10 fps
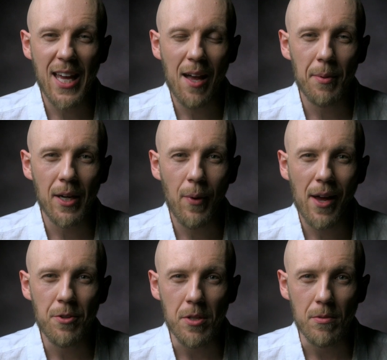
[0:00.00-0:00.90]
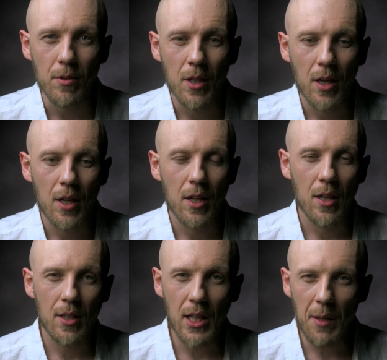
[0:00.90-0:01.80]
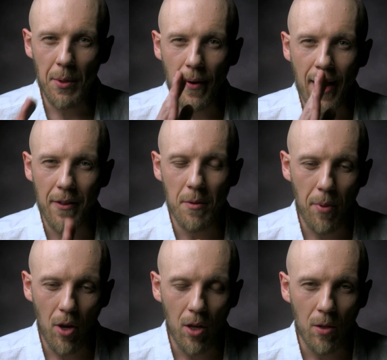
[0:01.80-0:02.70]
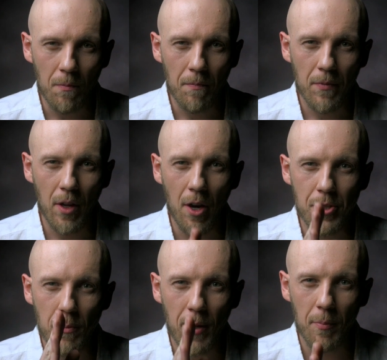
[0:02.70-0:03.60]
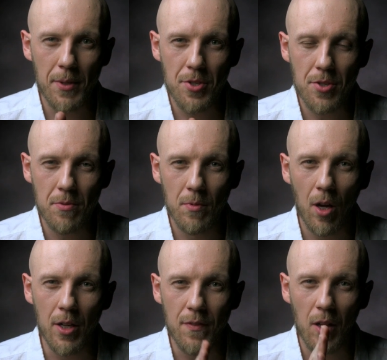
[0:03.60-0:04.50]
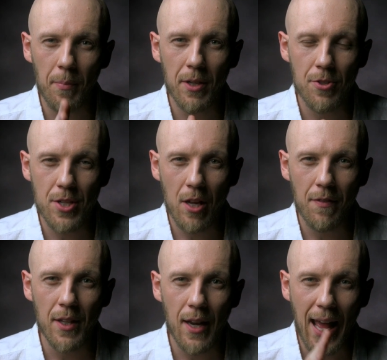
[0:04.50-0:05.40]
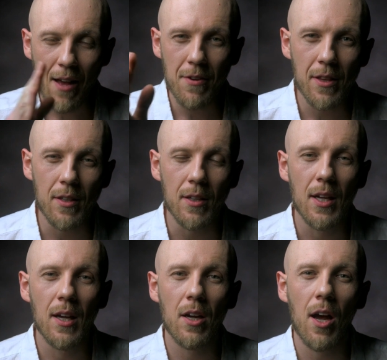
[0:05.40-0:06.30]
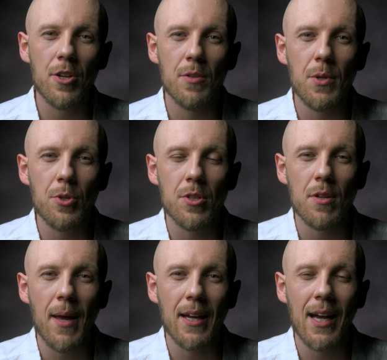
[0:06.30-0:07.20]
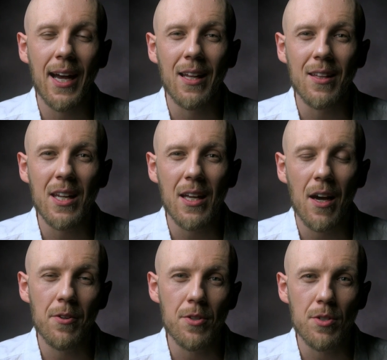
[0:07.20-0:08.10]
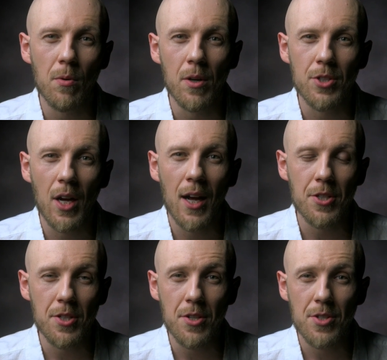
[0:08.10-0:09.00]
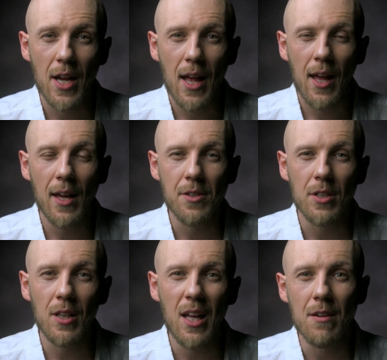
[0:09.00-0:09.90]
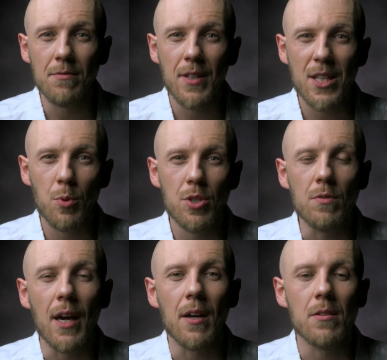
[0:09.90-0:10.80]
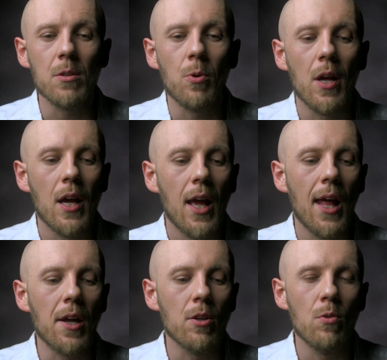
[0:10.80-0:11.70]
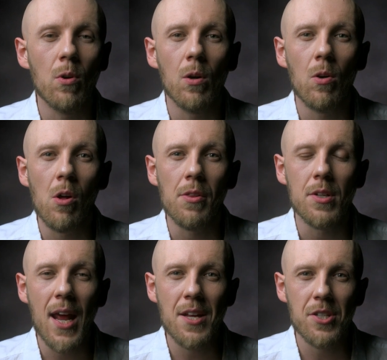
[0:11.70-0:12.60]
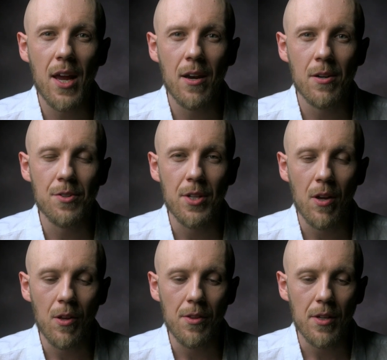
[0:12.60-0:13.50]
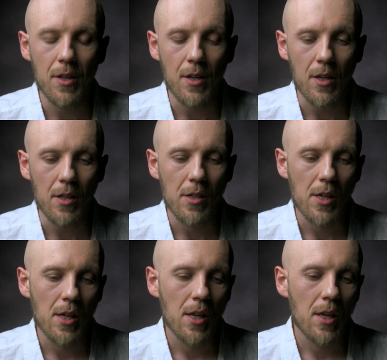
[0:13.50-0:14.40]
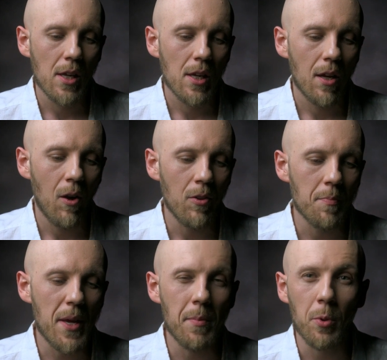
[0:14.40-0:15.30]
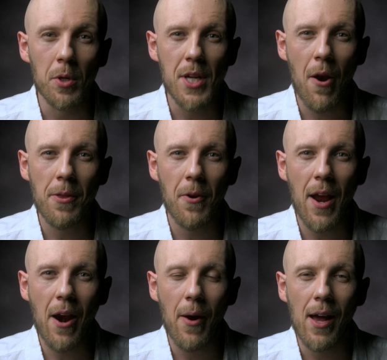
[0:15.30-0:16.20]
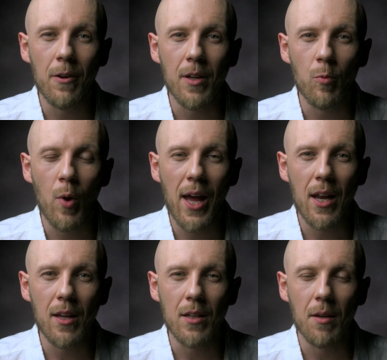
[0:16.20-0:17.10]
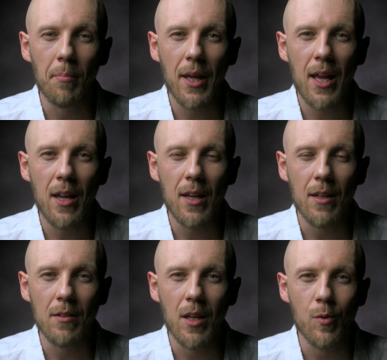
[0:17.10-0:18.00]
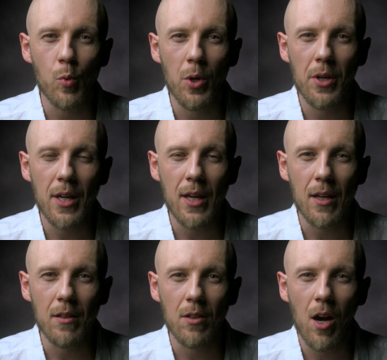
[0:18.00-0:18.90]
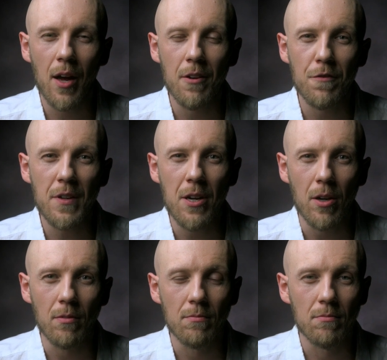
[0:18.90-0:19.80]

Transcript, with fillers: happening around you. Keep your eye on the ball, on your purpose, on developing yourself, and then having the contribution to mankind and leading others towards consciousness and to love. That's what you've got to do, and ignore all the naysayers and all the people who are tearing their hair out and whining and complaining and worrying and caught in fear.